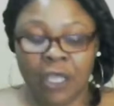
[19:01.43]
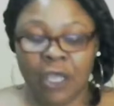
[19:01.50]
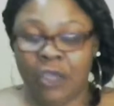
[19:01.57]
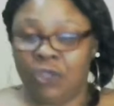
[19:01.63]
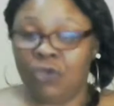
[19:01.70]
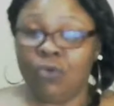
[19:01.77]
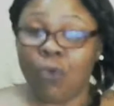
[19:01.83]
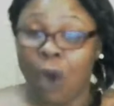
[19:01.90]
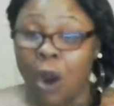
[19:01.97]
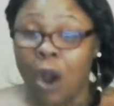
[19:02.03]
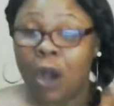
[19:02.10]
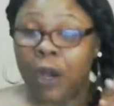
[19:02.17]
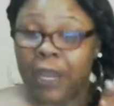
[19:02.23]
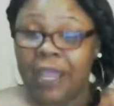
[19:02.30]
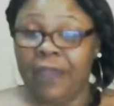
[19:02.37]
You
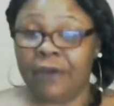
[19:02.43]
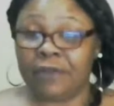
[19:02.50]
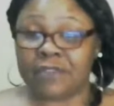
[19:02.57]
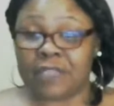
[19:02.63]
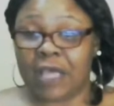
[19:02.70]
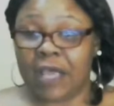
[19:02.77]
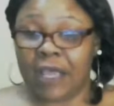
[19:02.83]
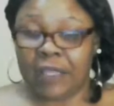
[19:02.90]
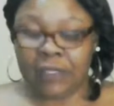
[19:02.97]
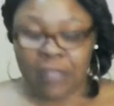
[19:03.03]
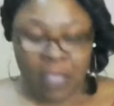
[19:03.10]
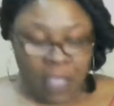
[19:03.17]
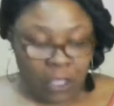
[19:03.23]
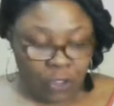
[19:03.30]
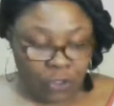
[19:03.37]
are air sign.
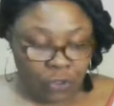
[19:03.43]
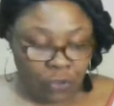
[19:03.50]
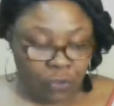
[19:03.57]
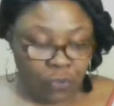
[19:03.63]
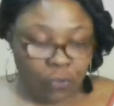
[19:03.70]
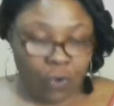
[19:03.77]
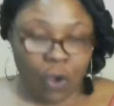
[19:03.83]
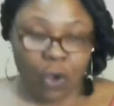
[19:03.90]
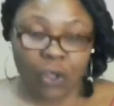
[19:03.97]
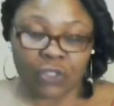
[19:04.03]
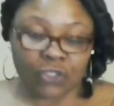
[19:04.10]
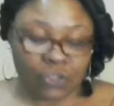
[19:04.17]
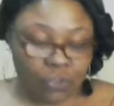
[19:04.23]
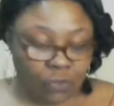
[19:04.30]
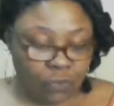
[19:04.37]
You
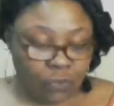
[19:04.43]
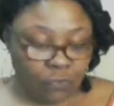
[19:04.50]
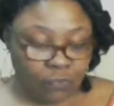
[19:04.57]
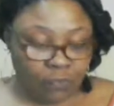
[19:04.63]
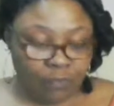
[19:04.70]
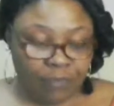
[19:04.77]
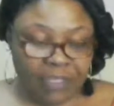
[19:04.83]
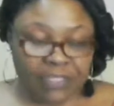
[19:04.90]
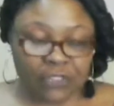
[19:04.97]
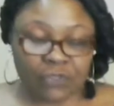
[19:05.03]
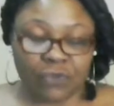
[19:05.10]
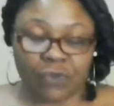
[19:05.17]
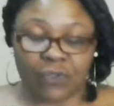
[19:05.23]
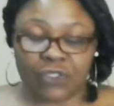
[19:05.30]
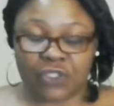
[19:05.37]
also, based
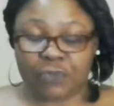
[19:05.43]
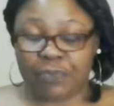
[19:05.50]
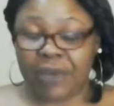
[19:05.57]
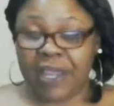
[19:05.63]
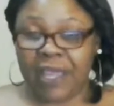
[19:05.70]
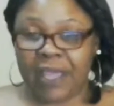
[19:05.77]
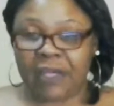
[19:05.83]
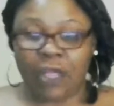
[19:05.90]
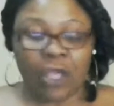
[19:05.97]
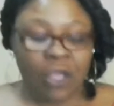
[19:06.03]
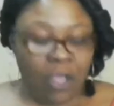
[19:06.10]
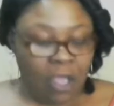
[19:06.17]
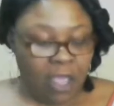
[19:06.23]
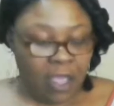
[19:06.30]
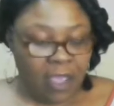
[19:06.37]
on the spread,
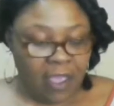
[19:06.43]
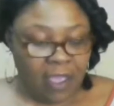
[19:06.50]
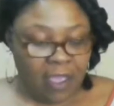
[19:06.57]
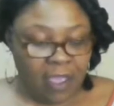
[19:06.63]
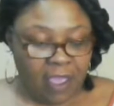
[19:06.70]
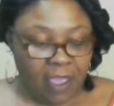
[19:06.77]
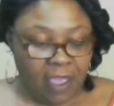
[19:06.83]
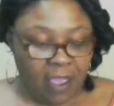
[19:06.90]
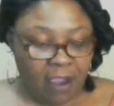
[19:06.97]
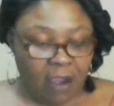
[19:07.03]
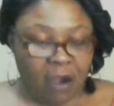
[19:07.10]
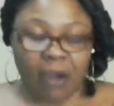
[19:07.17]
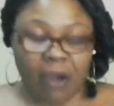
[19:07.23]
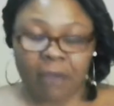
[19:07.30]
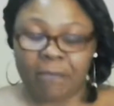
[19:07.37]

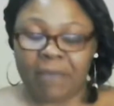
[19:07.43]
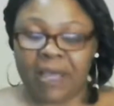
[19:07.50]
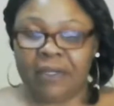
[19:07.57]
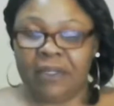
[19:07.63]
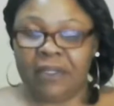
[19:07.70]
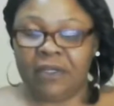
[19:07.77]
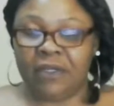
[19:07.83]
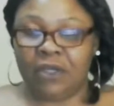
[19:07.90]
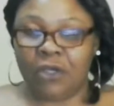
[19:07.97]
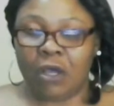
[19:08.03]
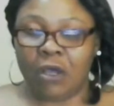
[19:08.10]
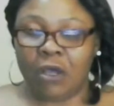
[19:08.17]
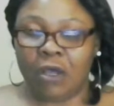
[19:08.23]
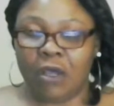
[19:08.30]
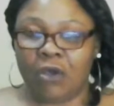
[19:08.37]
are embodying
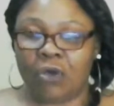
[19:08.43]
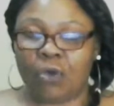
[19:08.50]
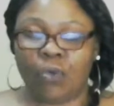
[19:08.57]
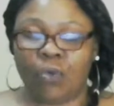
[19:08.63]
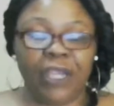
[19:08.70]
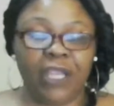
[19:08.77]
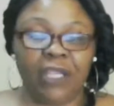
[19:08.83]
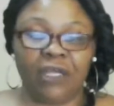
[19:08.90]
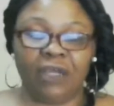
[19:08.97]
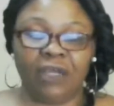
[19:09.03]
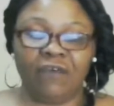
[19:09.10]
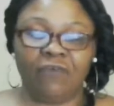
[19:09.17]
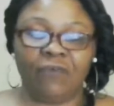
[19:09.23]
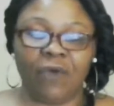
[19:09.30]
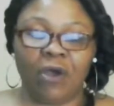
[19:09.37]
the Queen
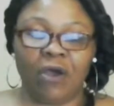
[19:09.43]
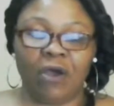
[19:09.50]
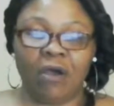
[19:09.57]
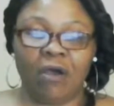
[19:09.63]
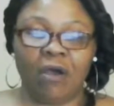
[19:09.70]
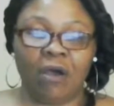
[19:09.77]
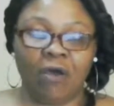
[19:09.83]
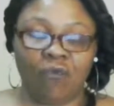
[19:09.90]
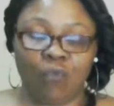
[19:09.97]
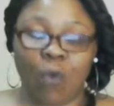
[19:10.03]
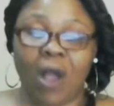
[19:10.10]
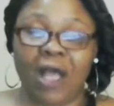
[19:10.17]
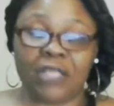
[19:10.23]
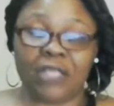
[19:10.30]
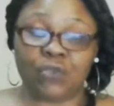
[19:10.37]
of
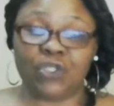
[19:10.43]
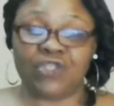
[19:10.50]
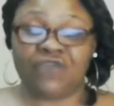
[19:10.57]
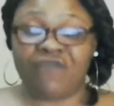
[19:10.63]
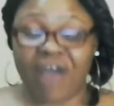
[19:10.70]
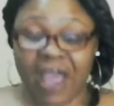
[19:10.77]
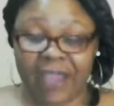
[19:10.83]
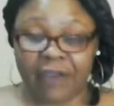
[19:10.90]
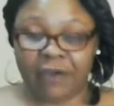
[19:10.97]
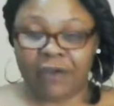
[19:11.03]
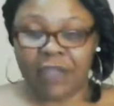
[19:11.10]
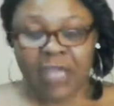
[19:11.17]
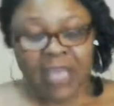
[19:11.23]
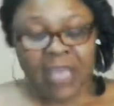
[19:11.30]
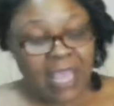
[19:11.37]
Wands, which is
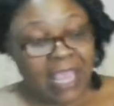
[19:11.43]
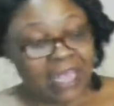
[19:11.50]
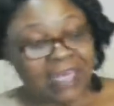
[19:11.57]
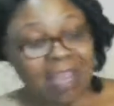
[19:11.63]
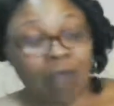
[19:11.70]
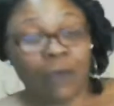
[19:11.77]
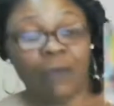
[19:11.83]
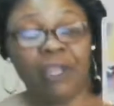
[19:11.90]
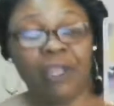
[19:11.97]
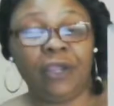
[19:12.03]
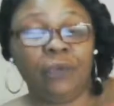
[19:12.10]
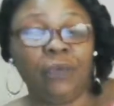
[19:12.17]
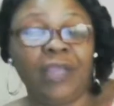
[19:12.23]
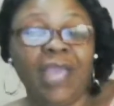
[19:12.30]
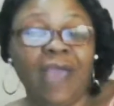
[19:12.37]
fire. And now
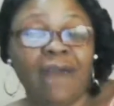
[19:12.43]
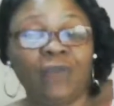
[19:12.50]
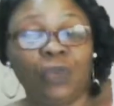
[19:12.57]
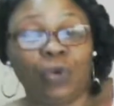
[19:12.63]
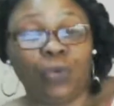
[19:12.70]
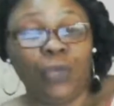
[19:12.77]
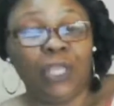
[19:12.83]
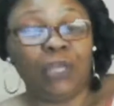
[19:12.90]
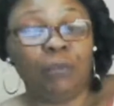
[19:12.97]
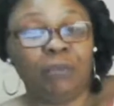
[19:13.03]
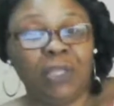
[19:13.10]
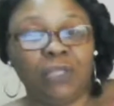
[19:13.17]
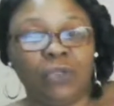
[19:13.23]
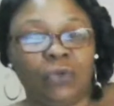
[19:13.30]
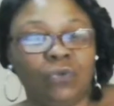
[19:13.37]
here we have the Queen of
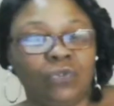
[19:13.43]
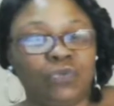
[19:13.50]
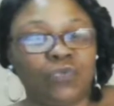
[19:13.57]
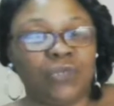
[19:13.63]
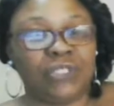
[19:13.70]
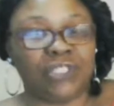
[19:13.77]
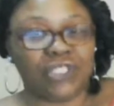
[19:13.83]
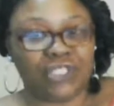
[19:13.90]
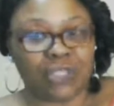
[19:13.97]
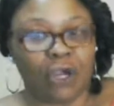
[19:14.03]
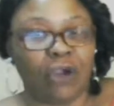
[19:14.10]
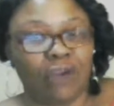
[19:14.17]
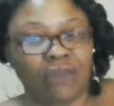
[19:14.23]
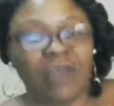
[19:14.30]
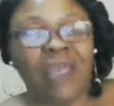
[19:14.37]
Pentacles, which is
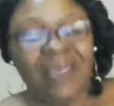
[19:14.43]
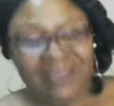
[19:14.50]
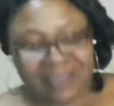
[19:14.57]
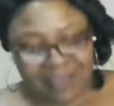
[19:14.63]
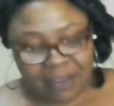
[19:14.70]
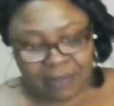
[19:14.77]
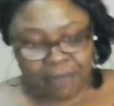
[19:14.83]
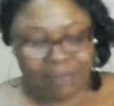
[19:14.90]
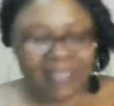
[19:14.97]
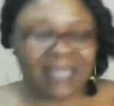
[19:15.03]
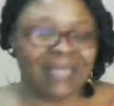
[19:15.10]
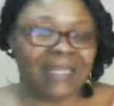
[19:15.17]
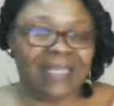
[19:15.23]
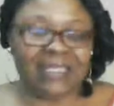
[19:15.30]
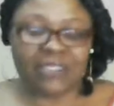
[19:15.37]
earth. The
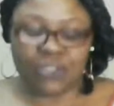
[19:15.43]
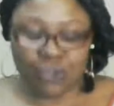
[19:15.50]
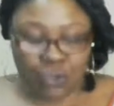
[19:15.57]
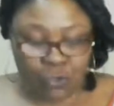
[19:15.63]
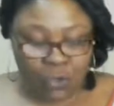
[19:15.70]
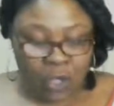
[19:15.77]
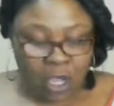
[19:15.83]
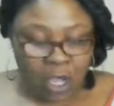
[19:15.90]
ability to